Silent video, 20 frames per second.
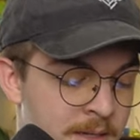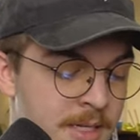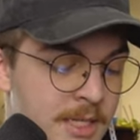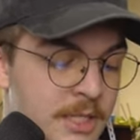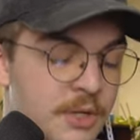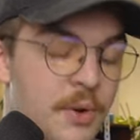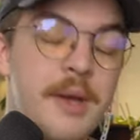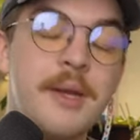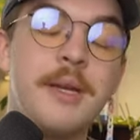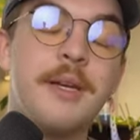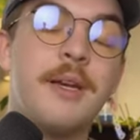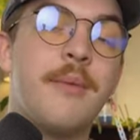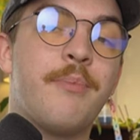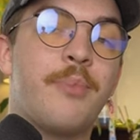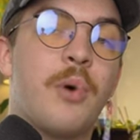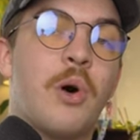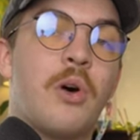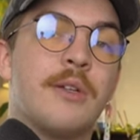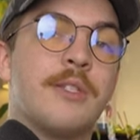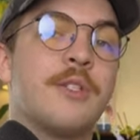So I ended up
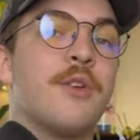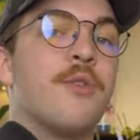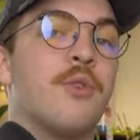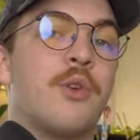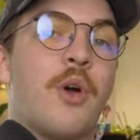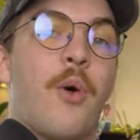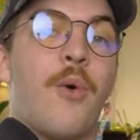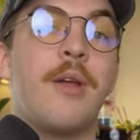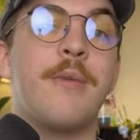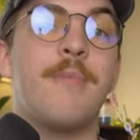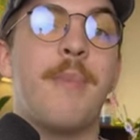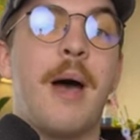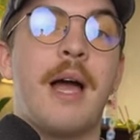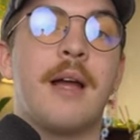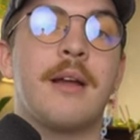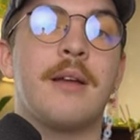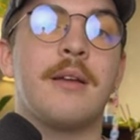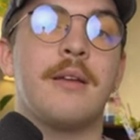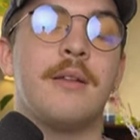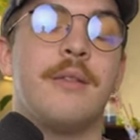also going
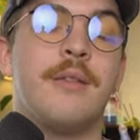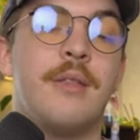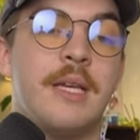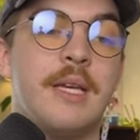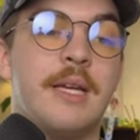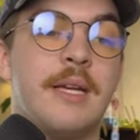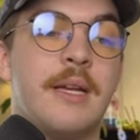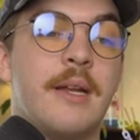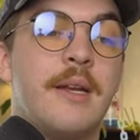back the